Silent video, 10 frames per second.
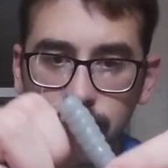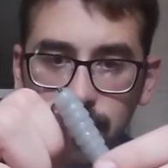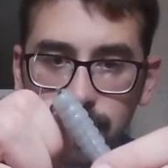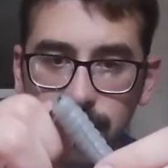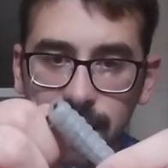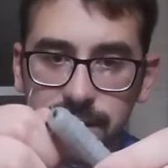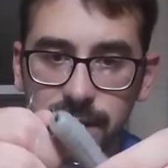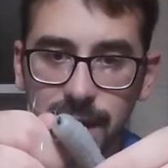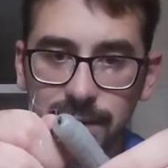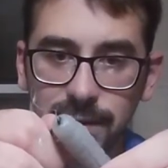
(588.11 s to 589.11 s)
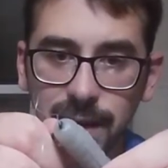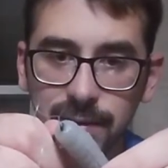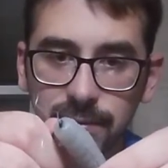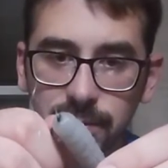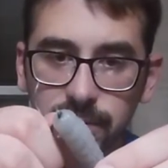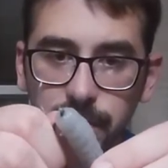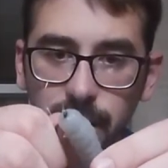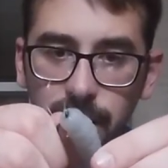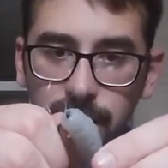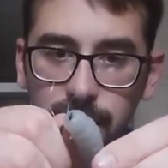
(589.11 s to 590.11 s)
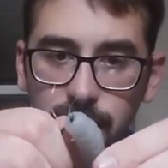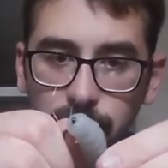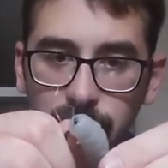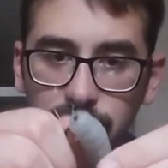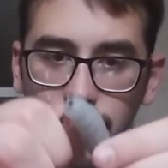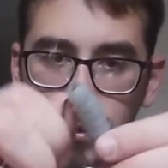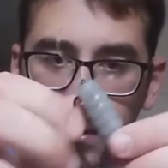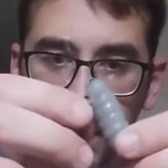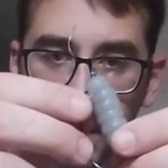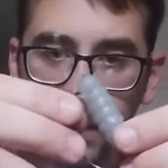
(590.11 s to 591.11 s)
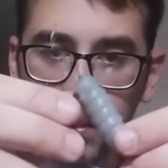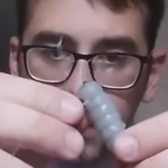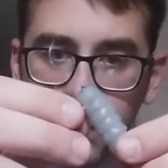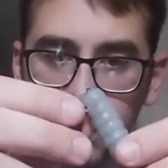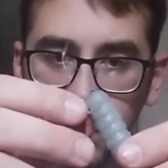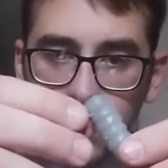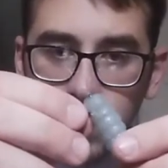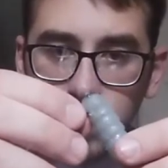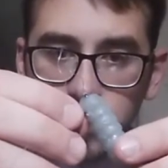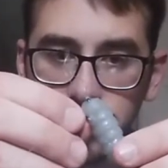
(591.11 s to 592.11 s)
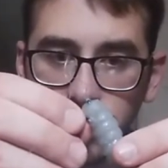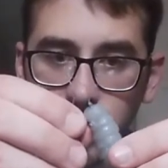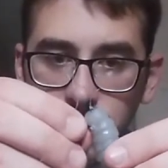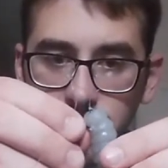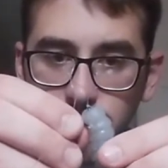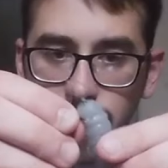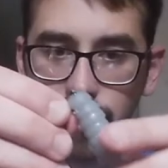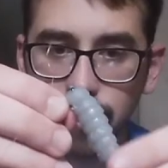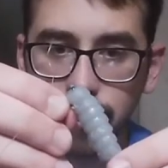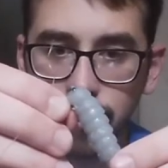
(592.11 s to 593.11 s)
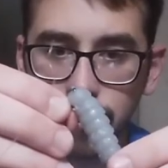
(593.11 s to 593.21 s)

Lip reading: This one actually has a nice little spot you can bury the hook in, a little slot on the belly.